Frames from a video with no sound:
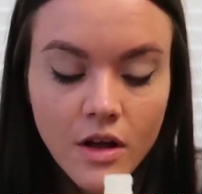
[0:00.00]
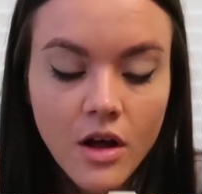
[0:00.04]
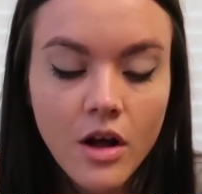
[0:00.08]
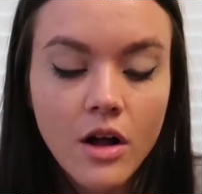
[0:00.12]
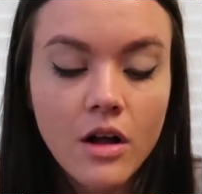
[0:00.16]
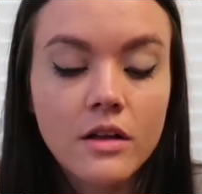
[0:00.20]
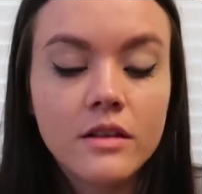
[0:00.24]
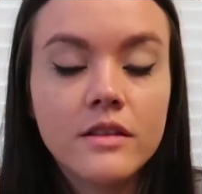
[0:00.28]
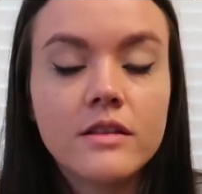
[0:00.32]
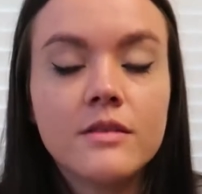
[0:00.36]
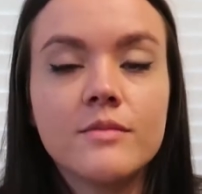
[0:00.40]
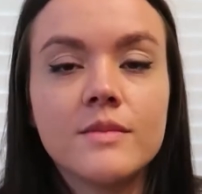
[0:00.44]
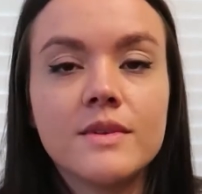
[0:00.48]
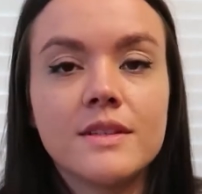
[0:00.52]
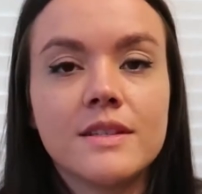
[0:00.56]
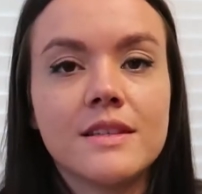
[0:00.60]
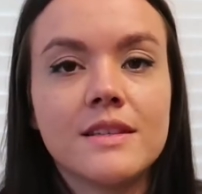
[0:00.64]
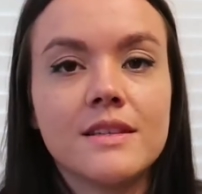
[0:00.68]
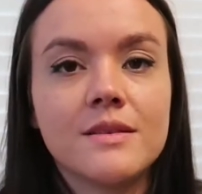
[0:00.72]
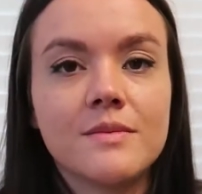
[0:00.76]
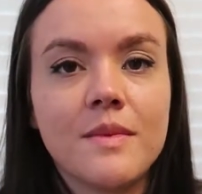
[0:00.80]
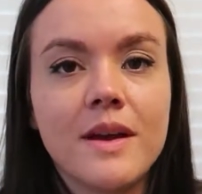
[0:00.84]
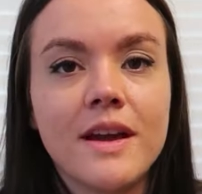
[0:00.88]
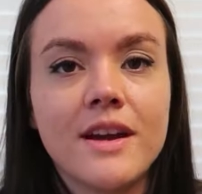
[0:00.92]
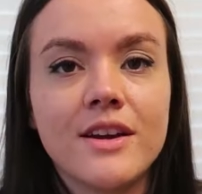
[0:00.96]
all the
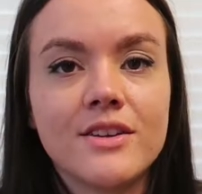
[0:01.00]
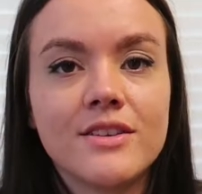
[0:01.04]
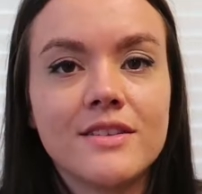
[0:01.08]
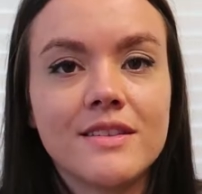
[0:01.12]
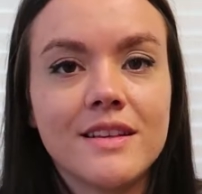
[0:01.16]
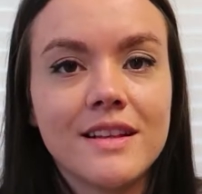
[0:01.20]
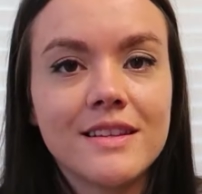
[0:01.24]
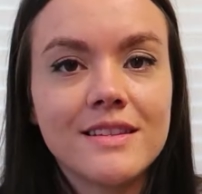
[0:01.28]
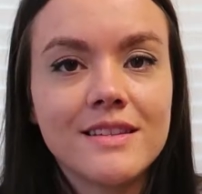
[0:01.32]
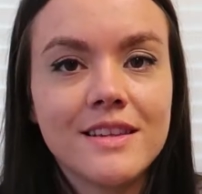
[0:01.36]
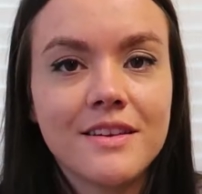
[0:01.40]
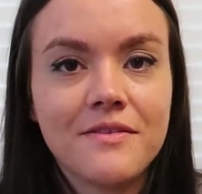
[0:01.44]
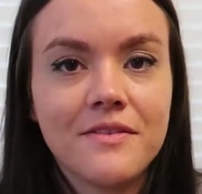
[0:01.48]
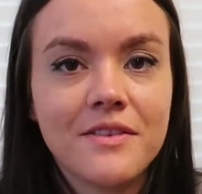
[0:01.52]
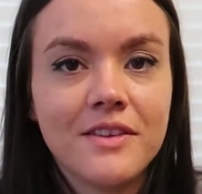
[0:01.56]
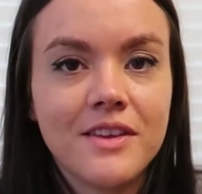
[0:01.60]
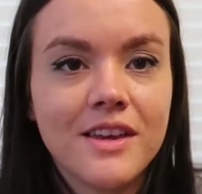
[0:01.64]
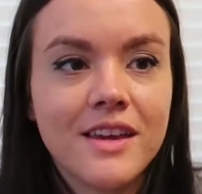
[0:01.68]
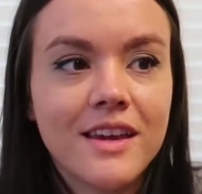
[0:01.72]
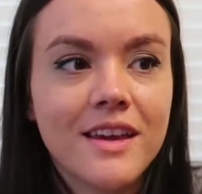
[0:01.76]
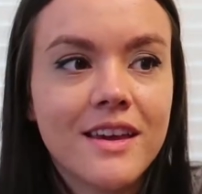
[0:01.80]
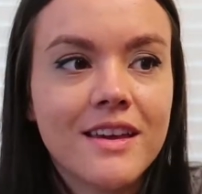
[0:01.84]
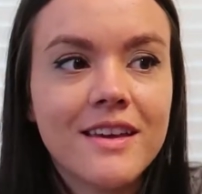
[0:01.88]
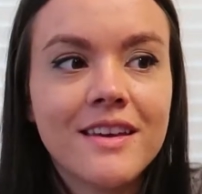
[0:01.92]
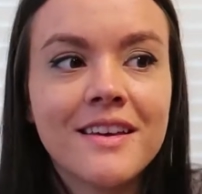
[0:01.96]
Mrs. Meyer's scents. I feel
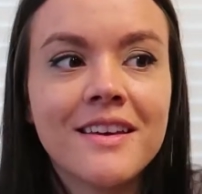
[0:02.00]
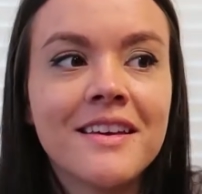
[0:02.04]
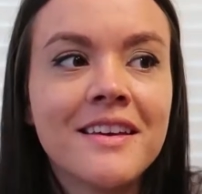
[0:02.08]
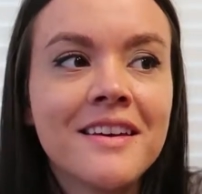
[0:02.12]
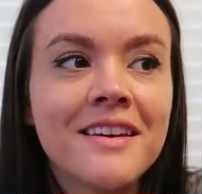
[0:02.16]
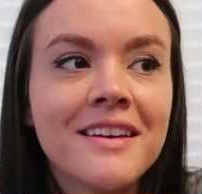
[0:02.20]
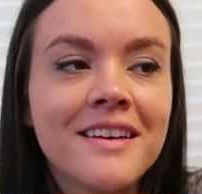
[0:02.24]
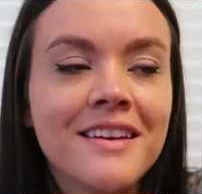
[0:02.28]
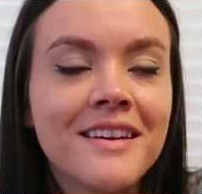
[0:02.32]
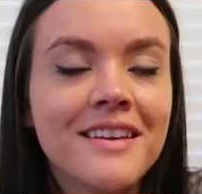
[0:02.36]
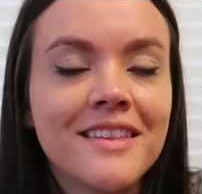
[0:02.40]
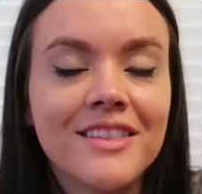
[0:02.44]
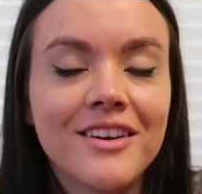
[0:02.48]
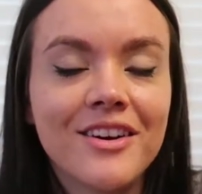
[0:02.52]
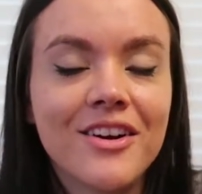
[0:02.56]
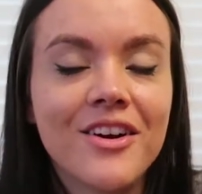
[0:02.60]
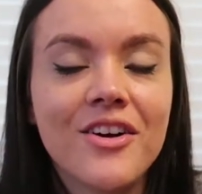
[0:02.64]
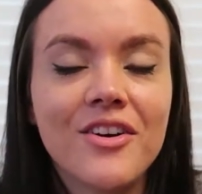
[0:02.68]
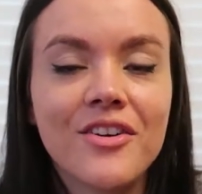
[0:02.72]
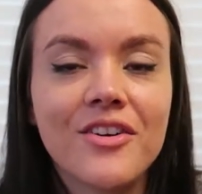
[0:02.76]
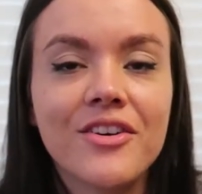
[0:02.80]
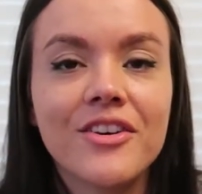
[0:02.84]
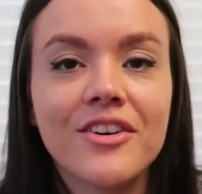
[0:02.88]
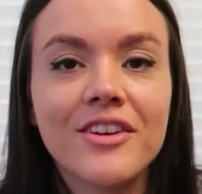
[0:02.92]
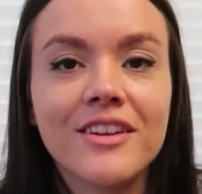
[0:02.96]
like they're
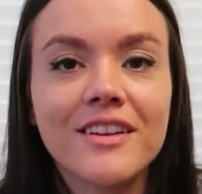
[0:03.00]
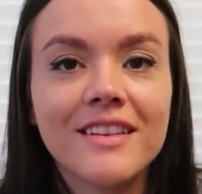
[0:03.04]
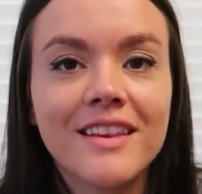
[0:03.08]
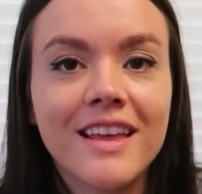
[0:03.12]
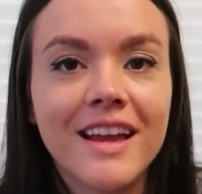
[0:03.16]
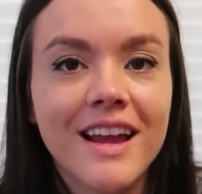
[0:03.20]
all good.